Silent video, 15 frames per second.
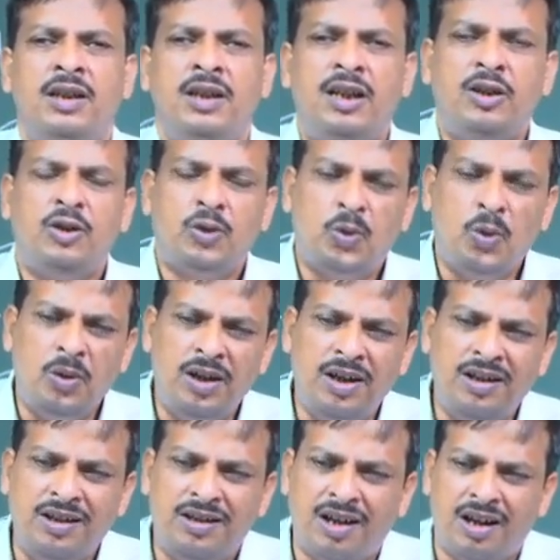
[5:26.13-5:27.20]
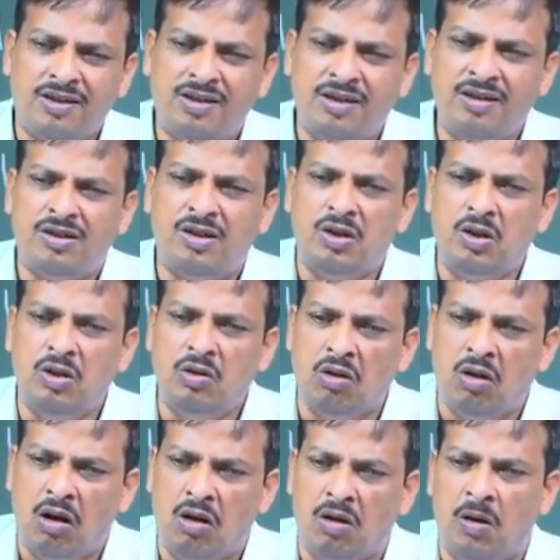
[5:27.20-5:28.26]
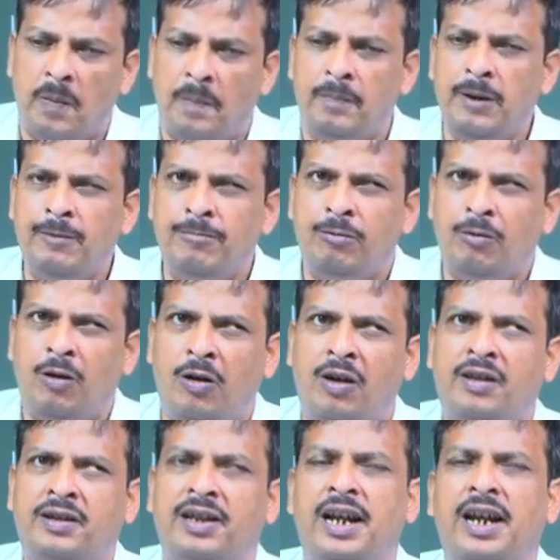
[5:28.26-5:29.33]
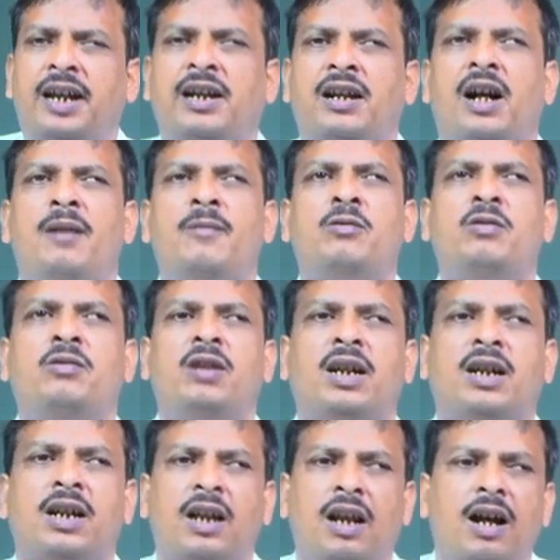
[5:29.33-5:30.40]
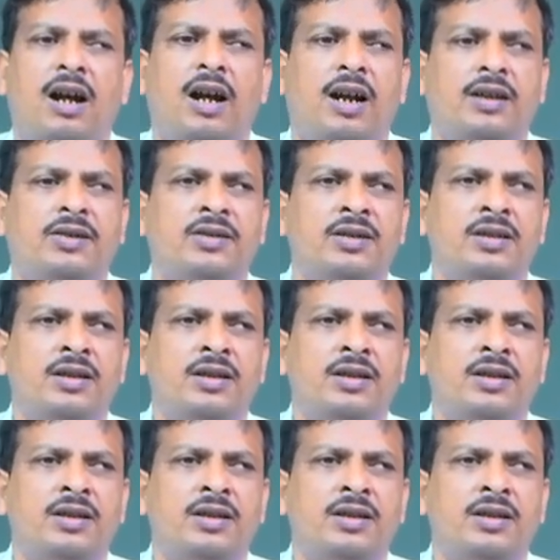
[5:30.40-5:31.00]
A student does not know before they come to the class